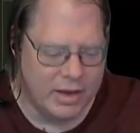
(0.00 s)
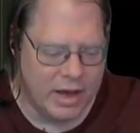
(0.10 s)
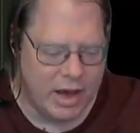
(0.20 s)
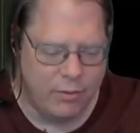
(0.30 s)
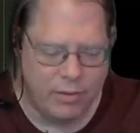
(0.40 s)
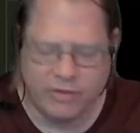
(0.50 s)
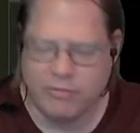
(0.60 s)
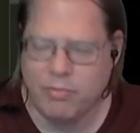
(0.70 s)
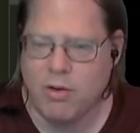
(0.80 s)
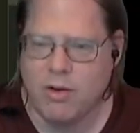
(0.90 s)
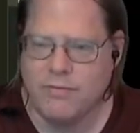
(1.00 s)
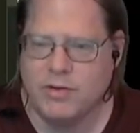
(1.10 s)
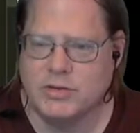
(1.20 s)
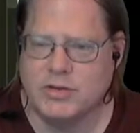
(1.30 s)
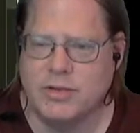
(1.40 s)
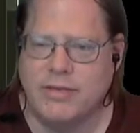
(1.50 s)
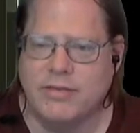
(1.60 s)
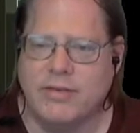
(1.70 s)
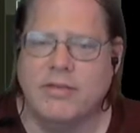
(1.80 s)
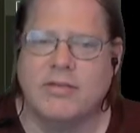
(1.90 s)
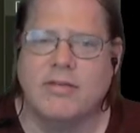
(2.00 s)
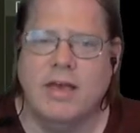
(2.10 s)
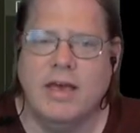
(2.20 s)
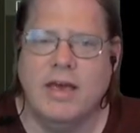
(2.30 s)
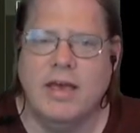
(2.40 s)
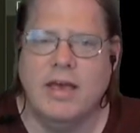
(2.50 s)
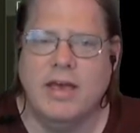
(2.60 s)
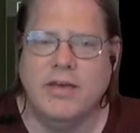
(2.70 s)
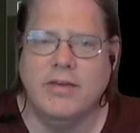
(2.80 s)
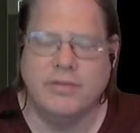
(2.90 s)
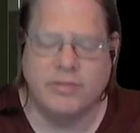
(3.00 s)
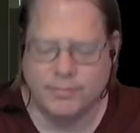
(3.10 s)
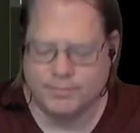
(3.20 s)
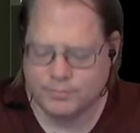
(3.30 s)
we'll explore in future lessons is